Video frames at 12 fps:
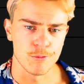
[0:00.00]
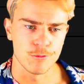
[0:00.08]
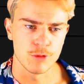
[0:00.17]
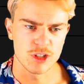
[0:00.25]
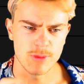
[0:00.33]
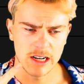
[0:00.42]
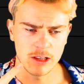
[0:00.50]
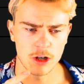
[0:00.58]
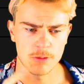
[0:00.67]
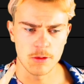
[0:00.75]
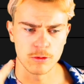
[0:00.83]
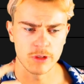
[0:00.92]
which made a lot
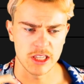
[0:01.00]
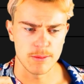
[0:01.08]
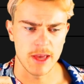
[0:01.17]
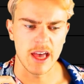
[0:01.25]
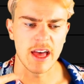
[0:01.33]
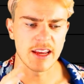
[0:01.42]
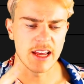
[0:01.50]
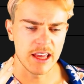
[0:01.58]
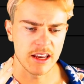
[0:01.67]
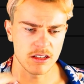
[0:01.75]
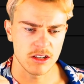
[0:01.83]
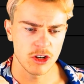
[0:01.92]
of people really mad.
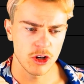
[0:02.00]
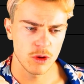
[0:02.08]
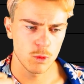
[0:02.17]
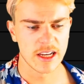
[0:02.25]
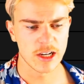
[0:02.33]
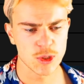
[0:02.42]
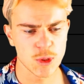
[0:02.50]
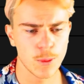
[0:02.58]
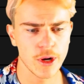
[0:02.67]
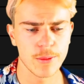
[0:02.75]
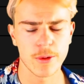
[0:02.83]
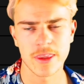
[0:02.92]
And you know, it got to a
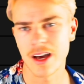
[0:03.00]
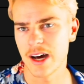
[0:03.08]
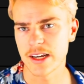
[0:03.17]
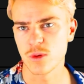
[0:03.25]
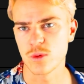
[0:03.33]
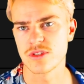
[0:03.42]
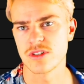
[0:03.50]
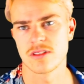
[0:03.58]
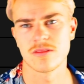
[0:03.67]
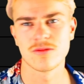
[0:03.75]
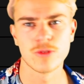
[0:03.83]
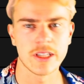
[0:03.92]
point where the article was
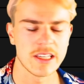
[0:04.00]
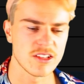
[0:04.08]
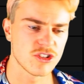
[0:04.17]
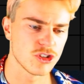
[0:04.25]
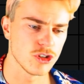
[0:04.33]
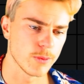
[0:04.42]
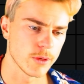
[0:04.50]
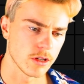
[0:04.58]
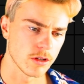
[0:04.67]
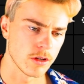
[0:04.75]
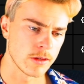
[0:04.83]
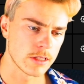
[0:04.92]
just really stupid
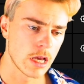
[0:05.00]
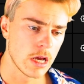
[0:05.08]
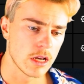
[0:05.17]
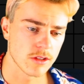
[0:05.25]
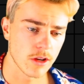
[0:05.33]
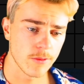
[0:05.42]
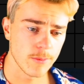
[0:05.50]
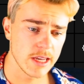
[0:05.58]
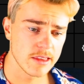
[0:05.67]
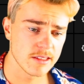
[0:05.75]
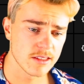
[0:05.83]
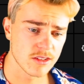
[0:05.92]
news. So for me,
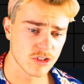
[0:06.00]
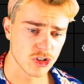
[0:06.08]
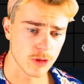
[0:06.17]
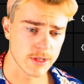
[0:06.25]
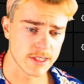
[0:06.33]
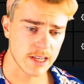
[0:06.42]
this is stupid